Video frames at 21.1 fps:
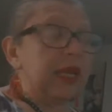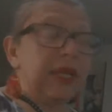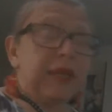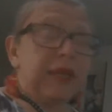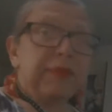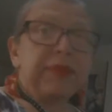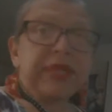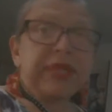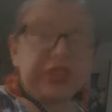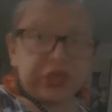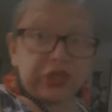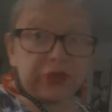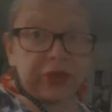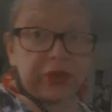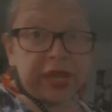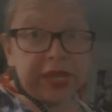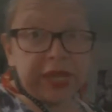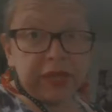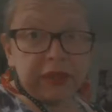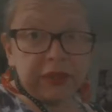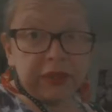
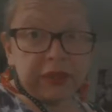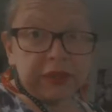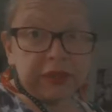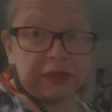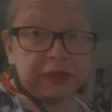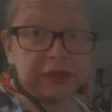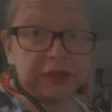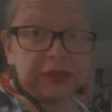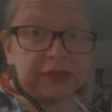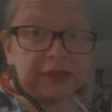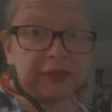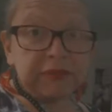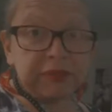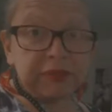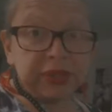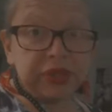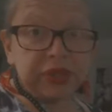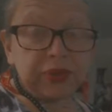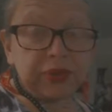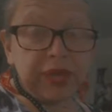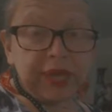betrayal,
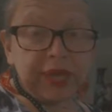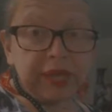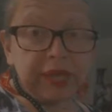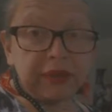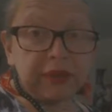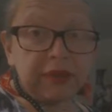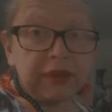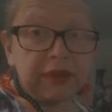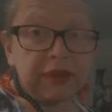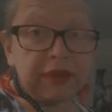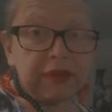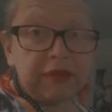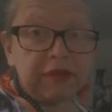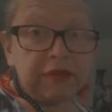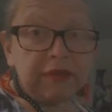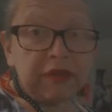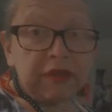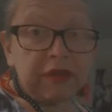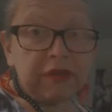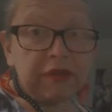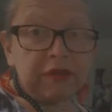betrayal
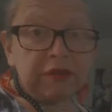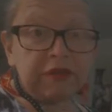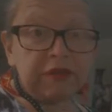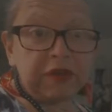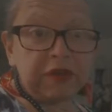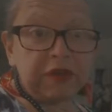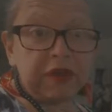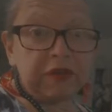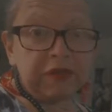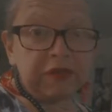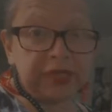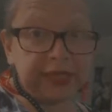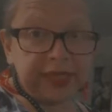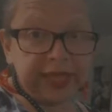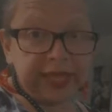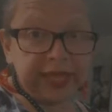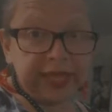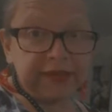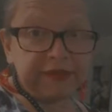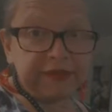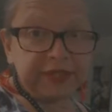of, of, of the
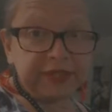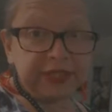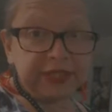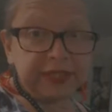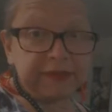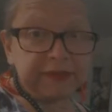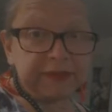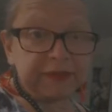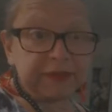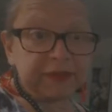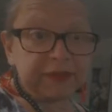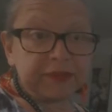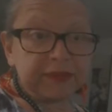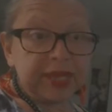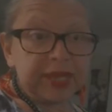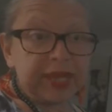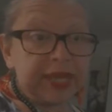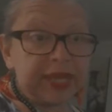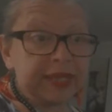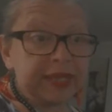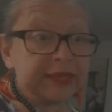left.
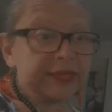And